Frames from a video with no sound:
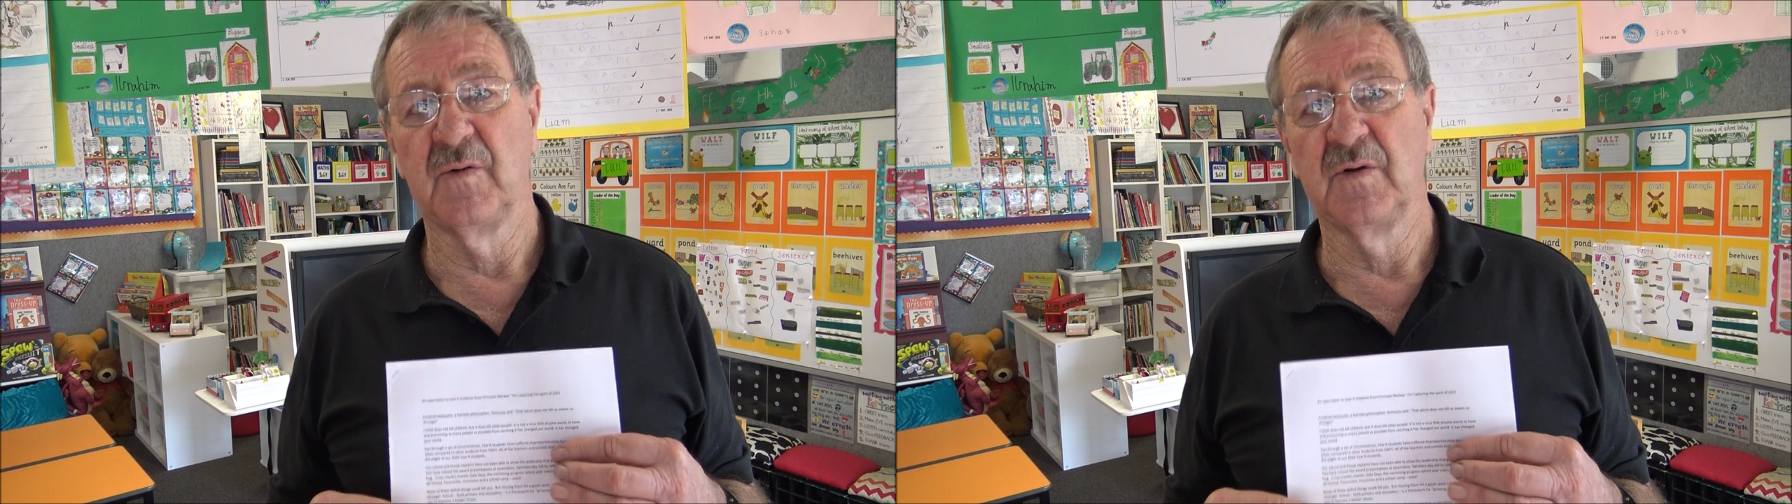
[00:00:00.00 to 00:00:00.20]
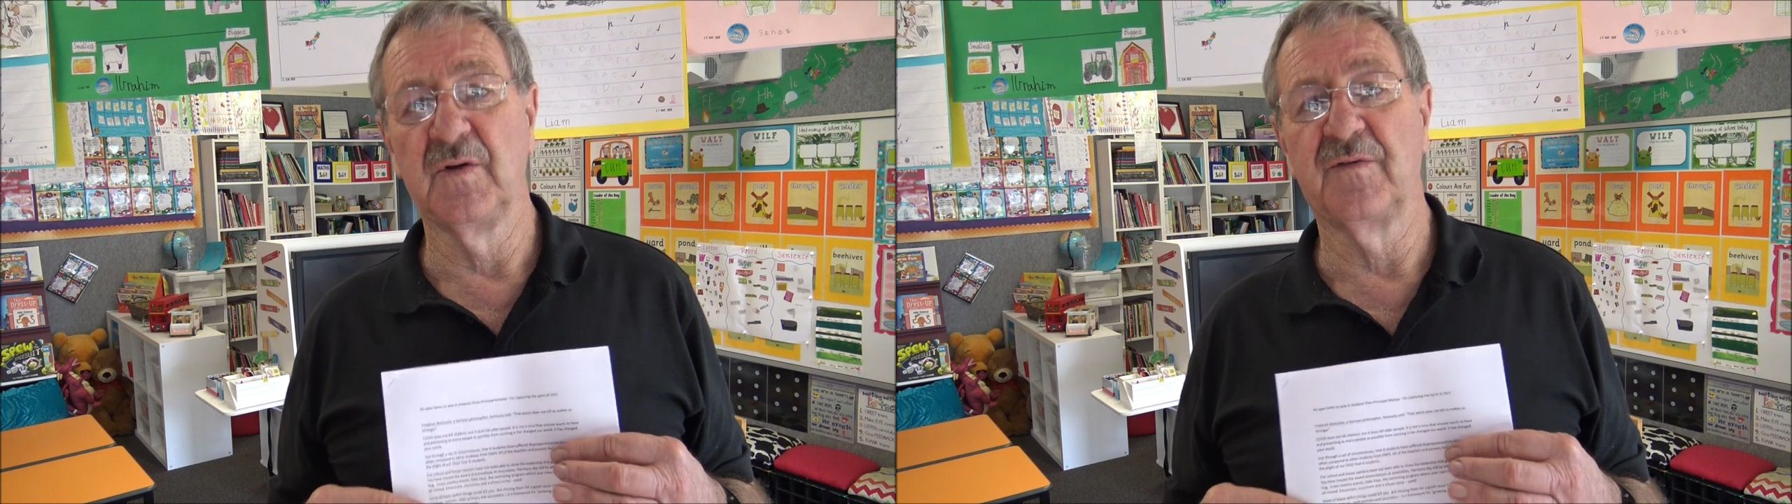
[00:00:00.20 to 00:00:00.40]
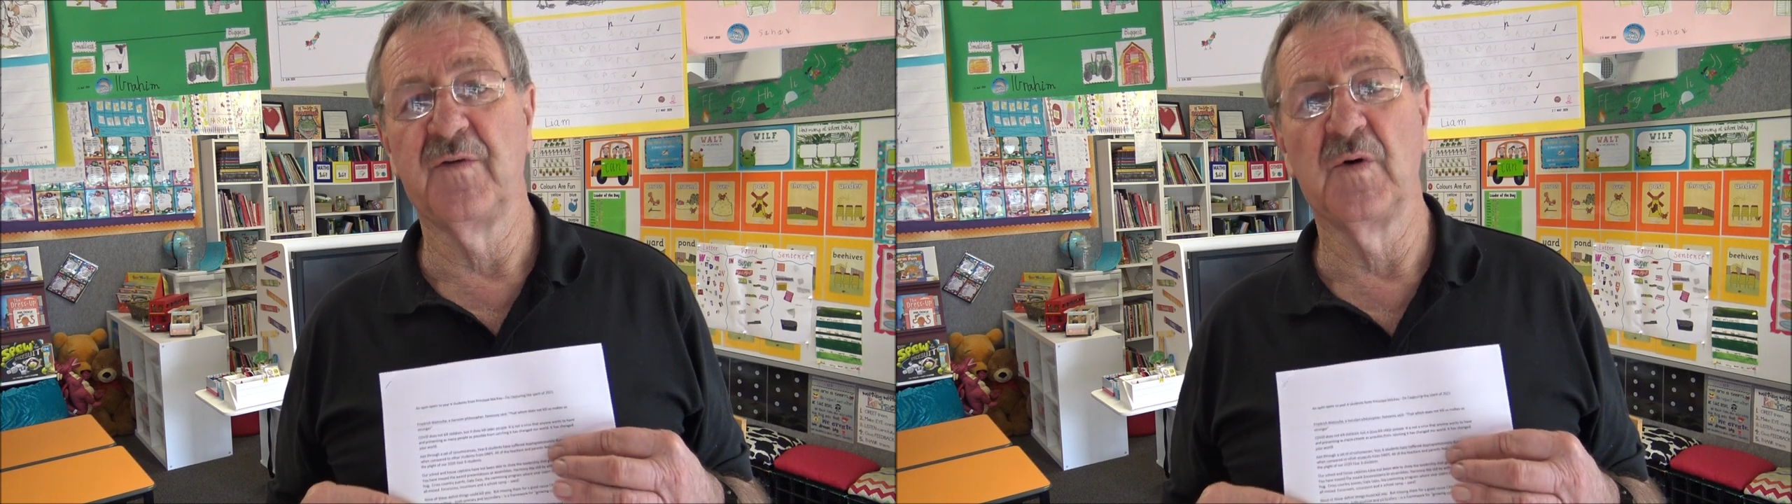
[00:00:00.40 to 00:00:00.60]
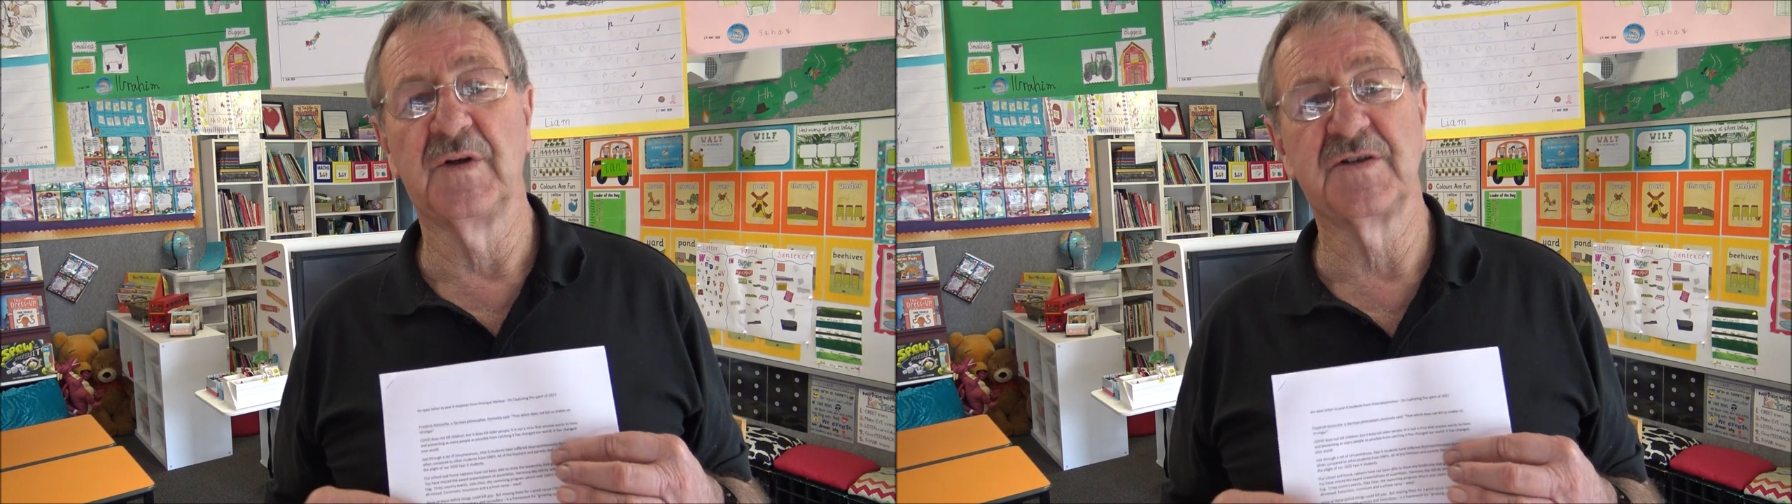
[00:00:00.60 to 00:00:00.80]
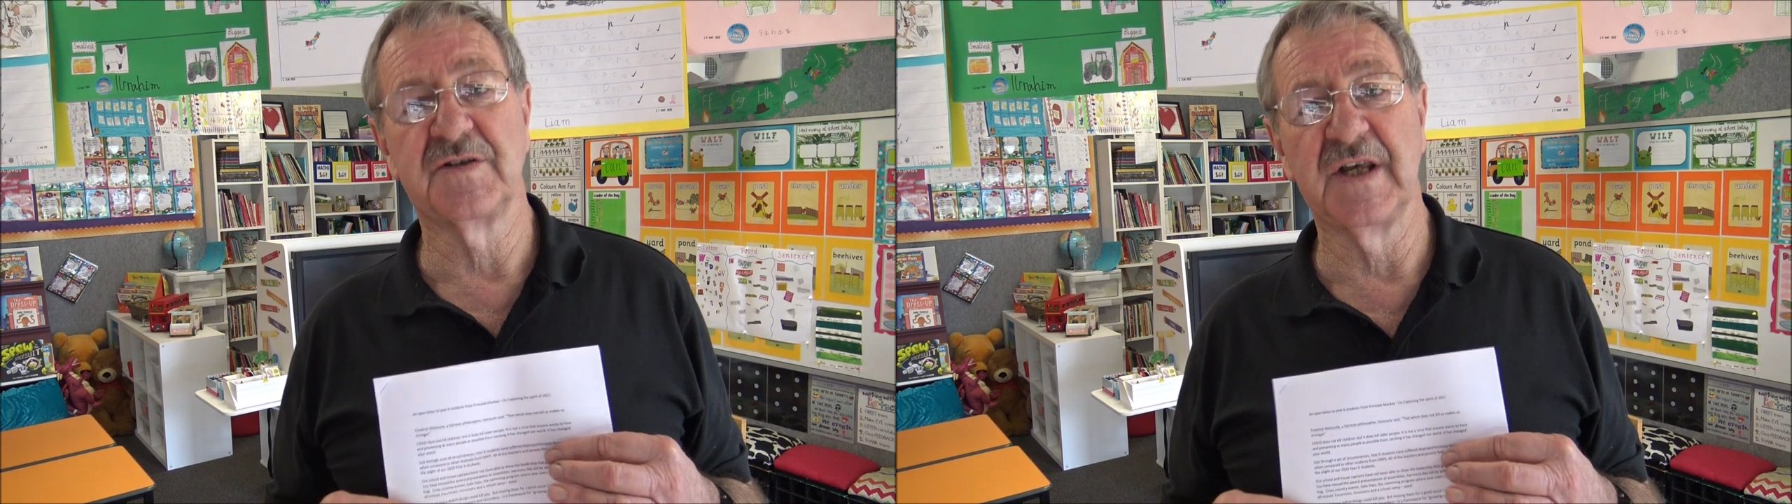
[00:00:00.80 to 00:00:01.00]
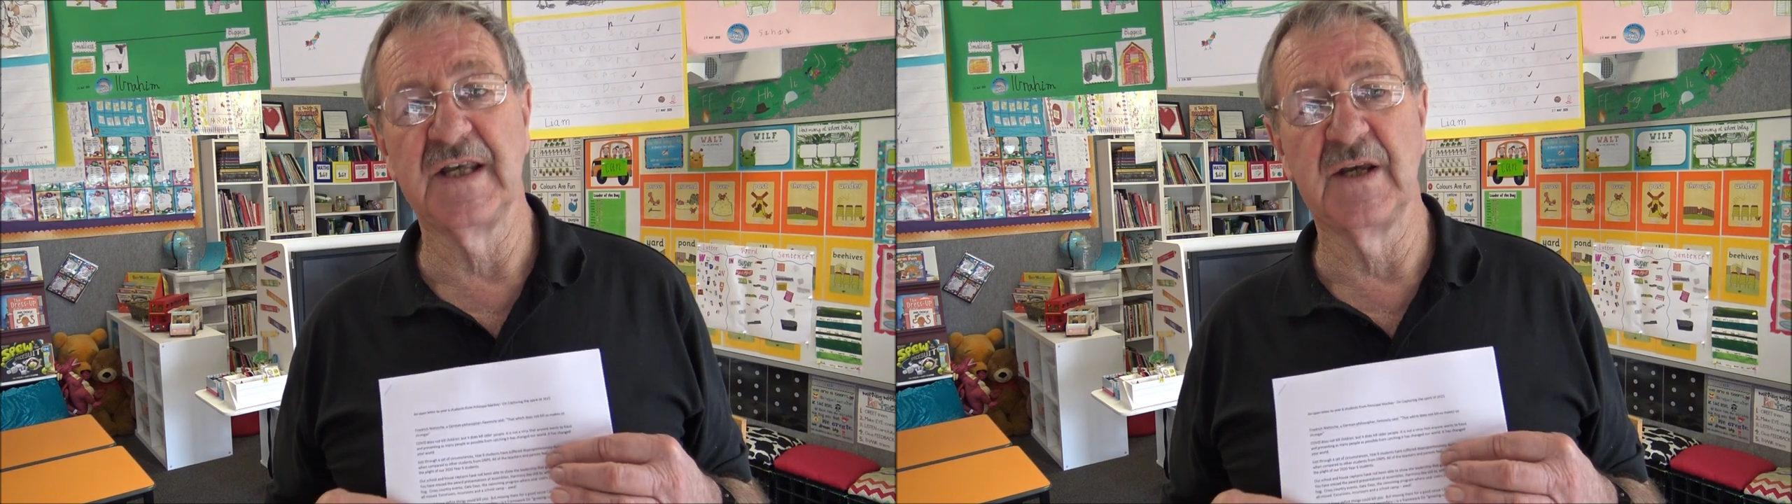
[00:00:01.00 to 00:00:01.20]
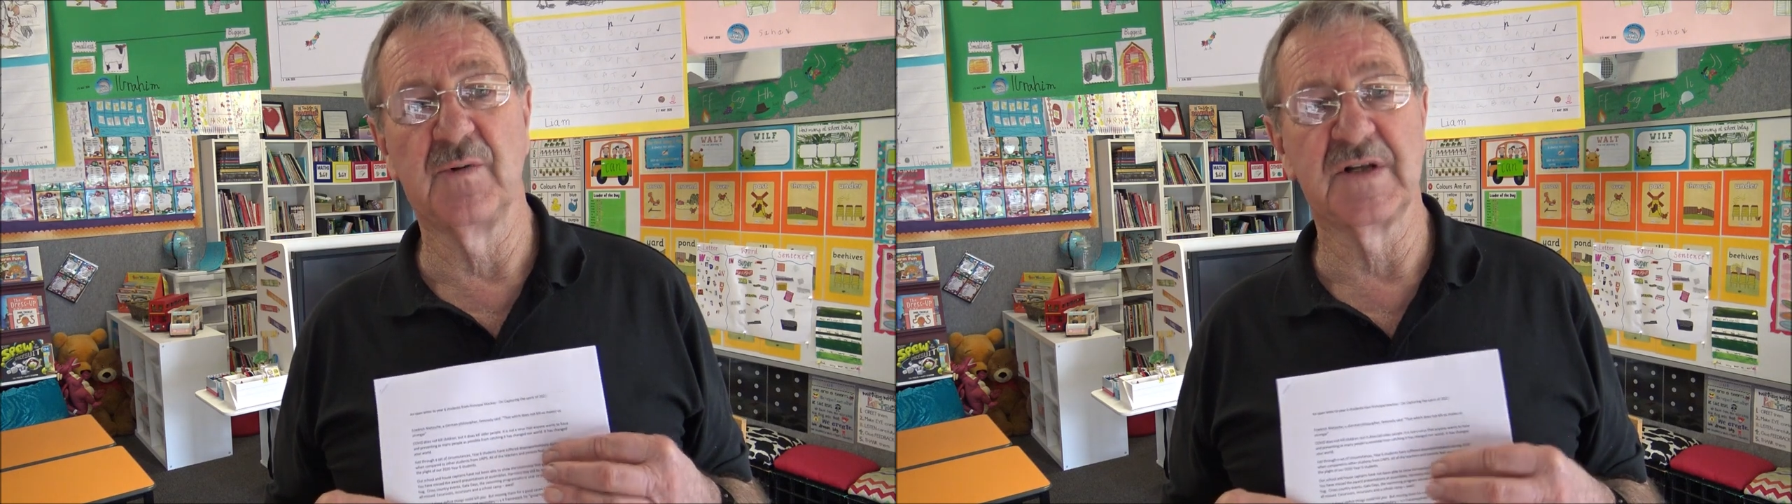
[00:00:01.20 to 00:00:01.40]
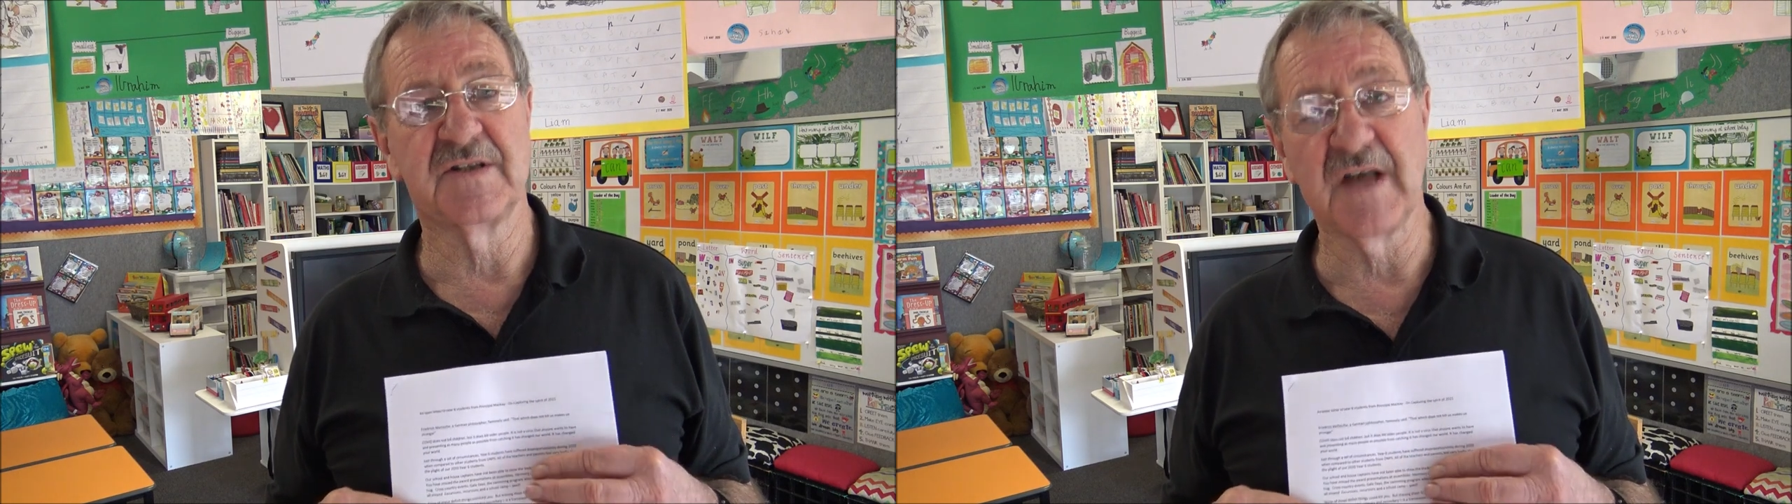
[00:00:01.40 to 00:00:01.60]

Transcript: We look forward to seeing you at